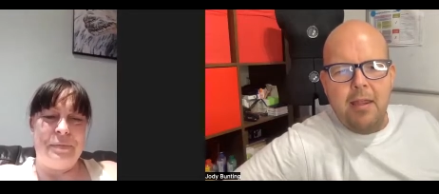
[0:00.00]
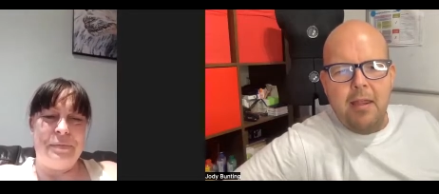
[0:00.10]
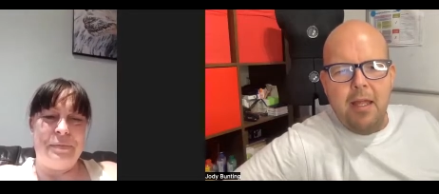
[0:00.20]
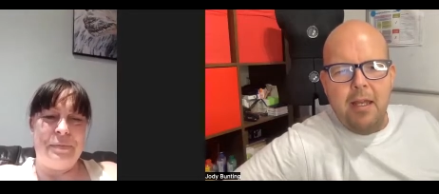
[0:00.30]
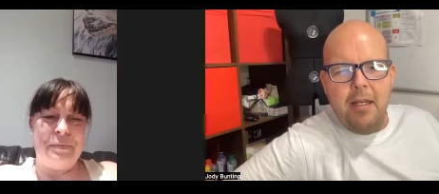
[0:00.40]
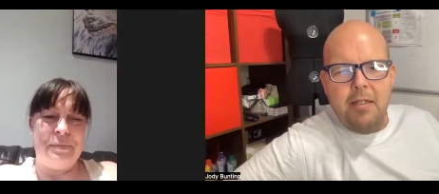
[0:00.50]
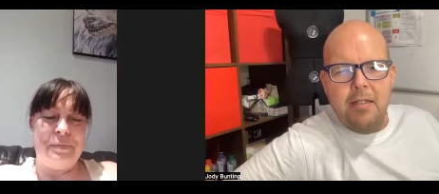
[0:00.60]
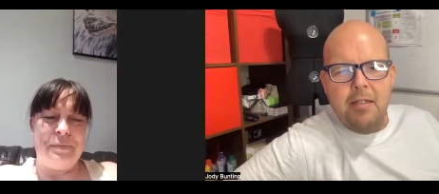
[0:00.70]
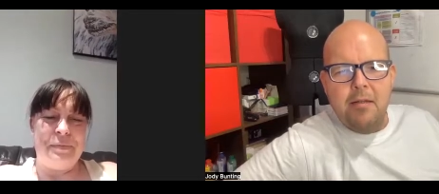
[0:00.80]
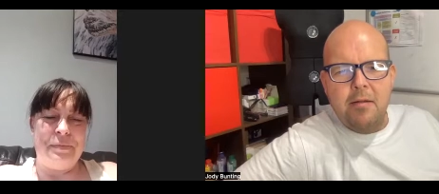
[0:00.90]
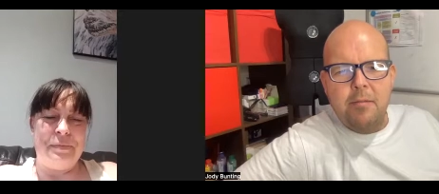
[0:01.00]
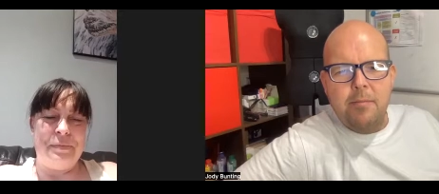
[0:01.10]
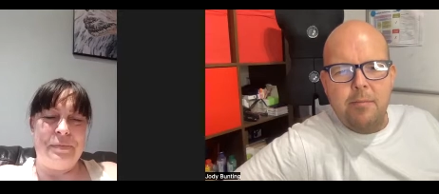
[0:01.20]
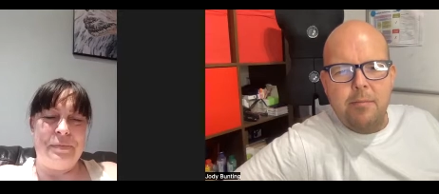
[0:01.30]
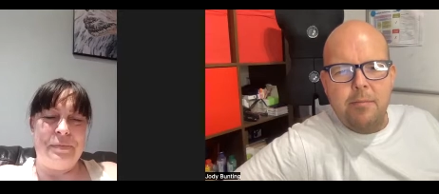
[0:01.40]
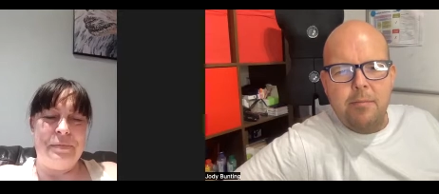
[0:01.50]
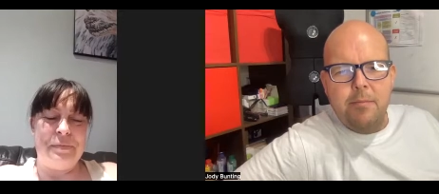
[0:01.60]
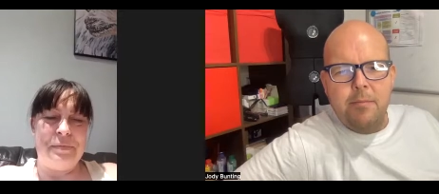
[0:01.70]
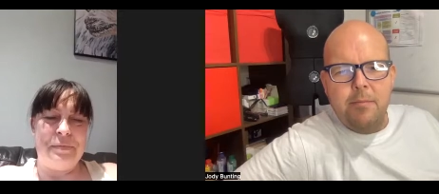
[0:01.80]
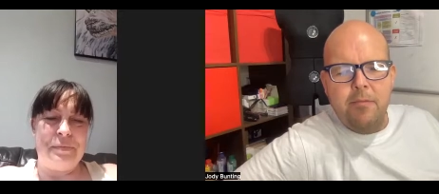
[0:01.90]
Speaker 1: and then
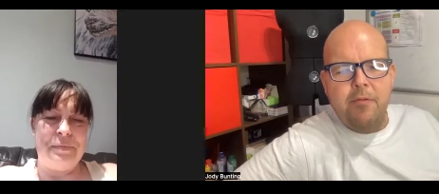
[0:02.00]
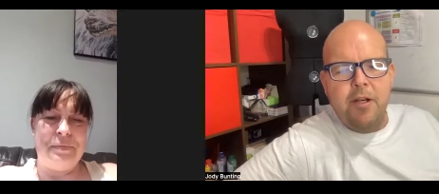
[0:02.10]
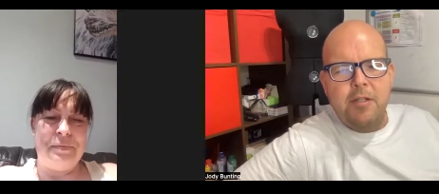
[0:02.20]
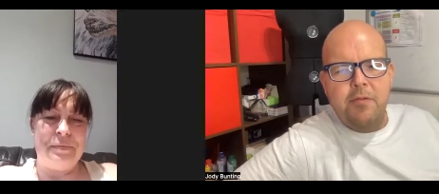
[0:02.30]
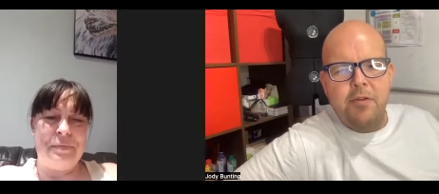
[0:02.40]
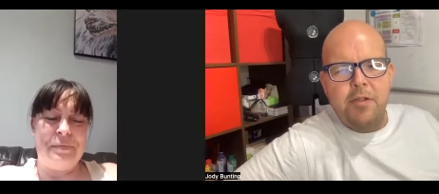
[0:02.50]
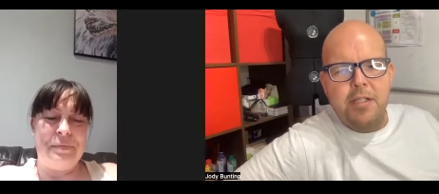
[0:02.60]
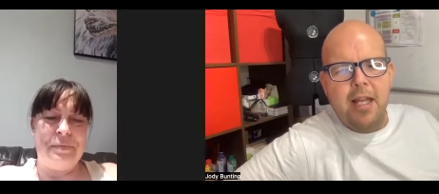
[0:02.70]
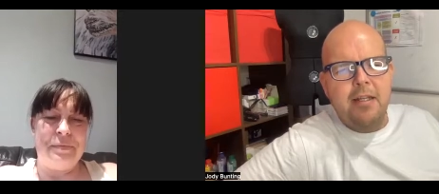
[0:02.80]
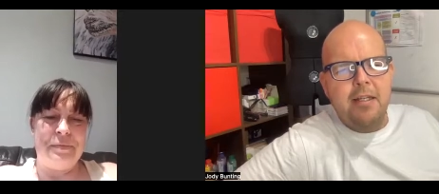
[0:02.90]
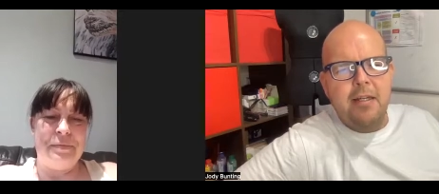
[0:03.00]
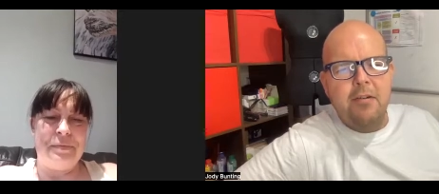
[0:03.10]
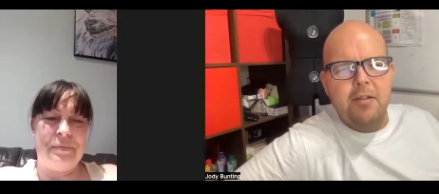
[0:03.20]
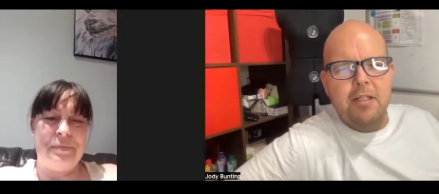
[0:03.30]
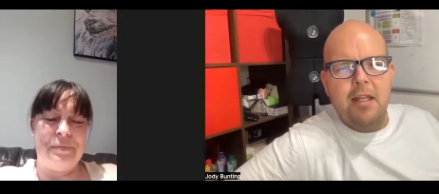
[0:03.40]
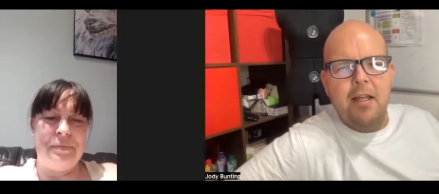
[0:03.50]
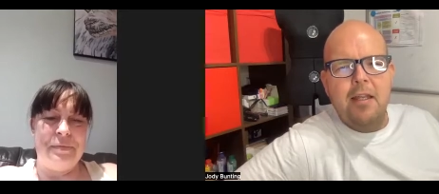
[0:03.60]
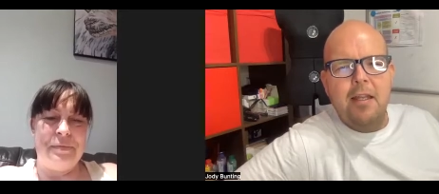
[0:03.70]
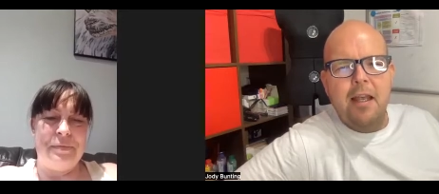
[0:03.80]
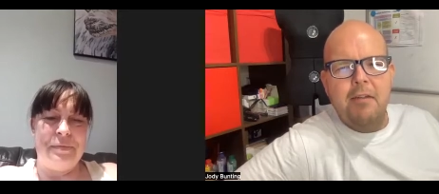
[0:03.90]
some fresh fruit salad, it looks
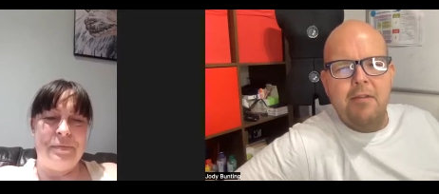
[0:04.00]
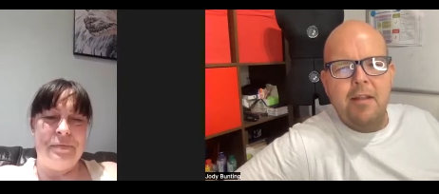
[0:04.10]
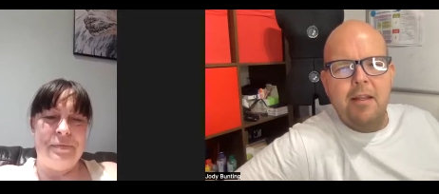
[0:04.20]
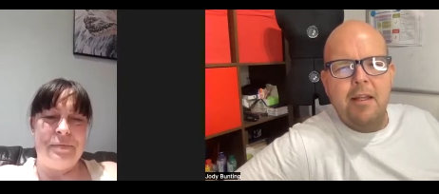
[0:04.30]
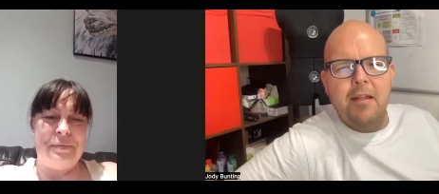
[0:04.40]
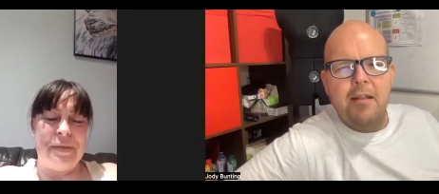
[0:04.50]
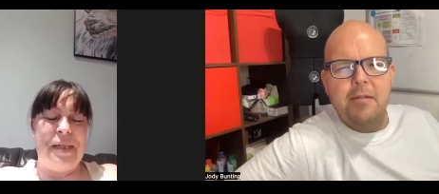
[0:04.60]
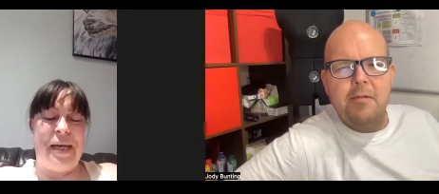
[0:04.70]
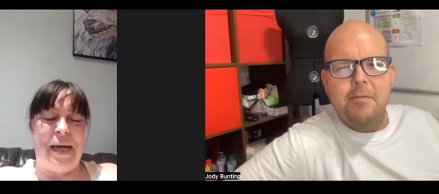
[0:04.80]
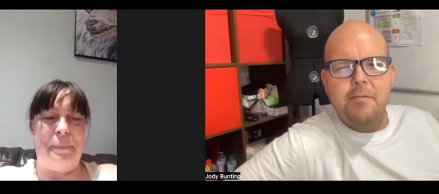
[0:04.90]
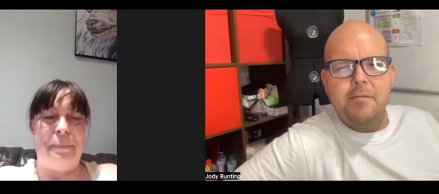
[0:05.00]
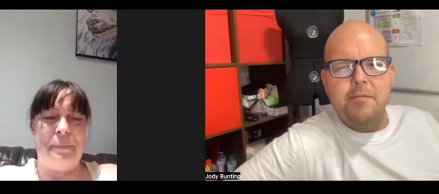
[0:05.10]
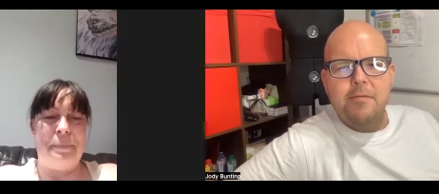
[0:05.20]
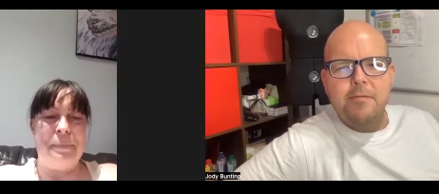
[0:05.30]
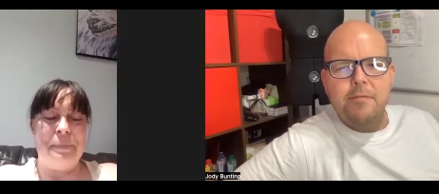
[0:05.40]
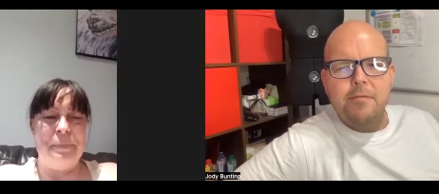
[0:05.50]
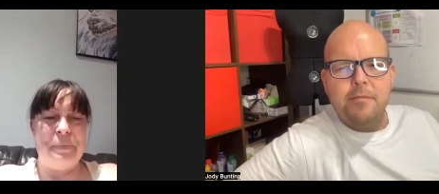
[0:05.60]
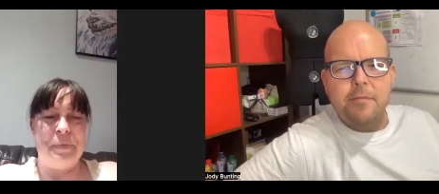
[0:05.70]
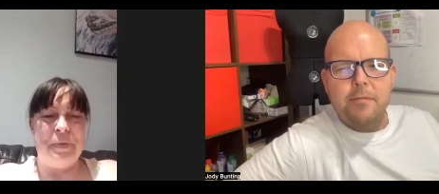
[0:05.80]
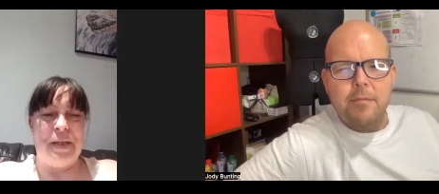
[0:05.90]
like, after that.
Speaker 2: Yeah.
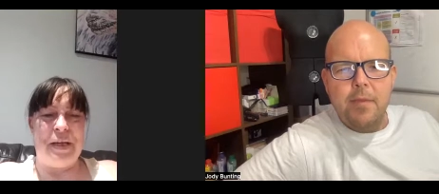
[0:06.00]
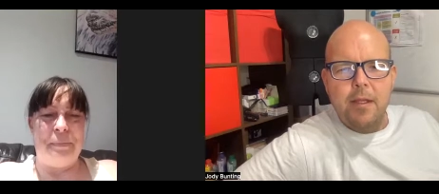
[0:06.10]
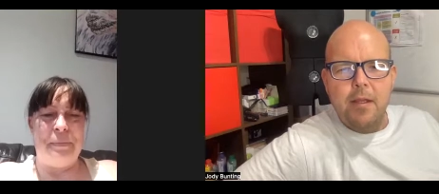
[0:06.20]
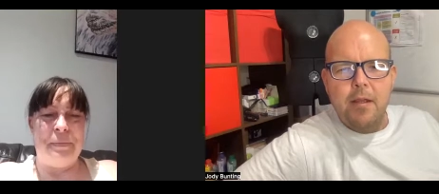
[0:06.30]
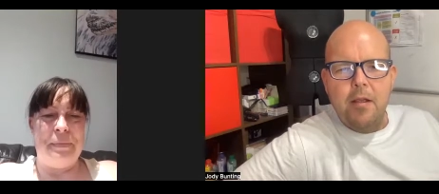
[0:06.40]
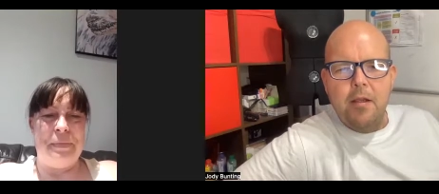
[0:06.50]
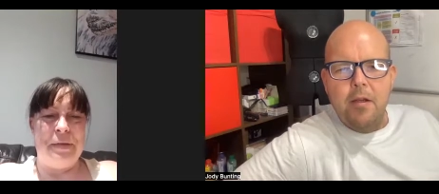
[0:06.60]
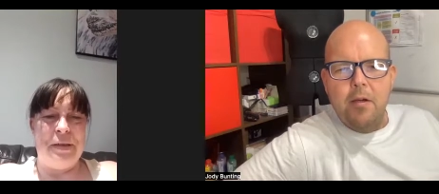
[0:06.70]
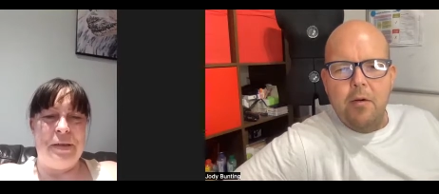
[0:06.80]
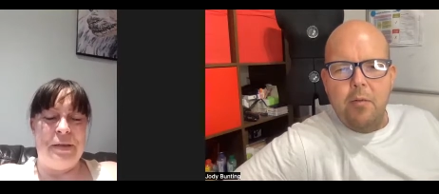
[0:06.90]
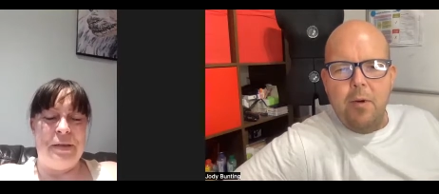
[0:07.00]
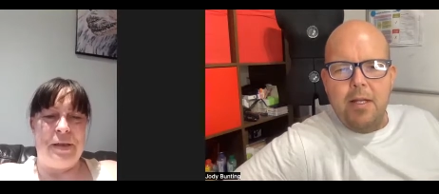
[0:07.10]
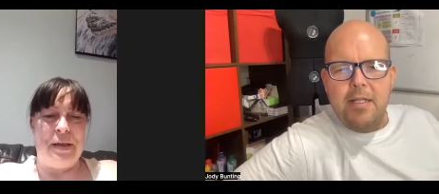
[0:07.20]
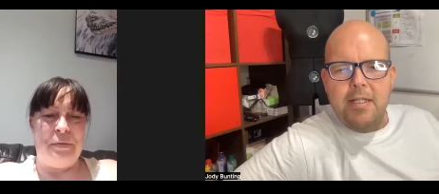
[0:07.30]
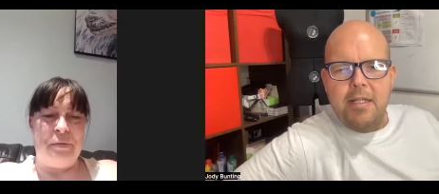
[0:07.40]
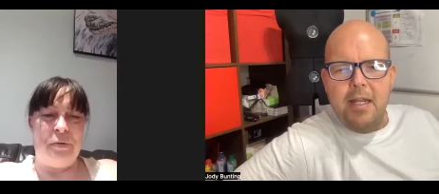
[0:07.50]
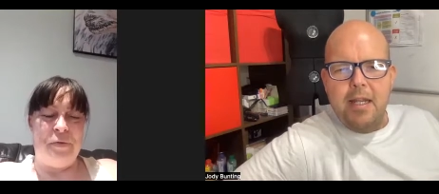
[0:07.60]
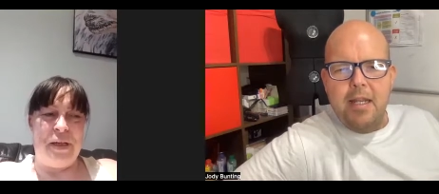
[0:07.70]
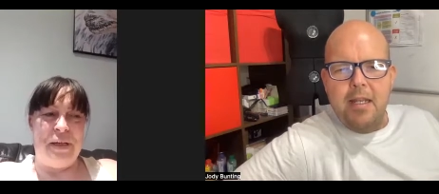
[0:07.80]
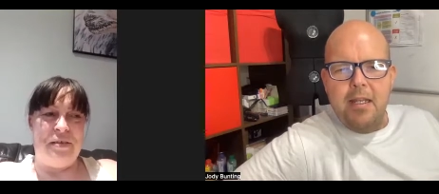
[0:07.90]
Yeah.
Speaker 1: Wednesday, yeah, it was all
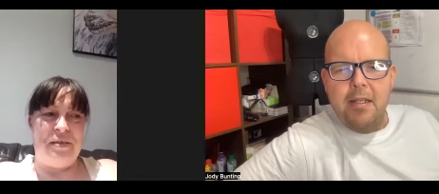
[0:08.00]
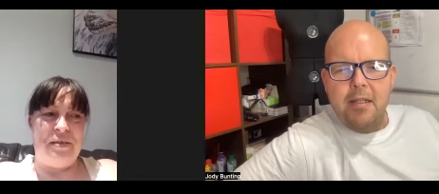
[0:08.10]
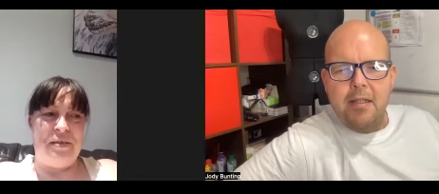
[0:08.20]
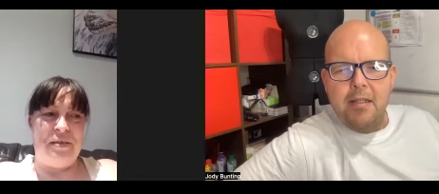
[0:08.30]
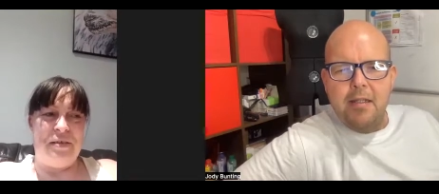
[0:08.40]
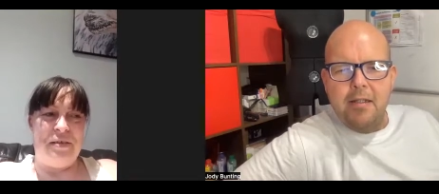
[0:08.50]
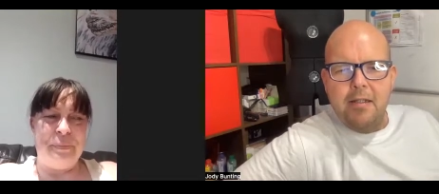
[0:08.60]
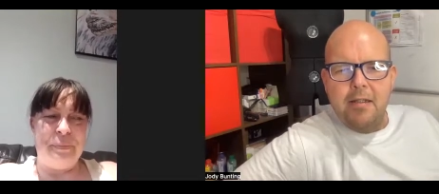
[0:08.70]
really uh, tasty.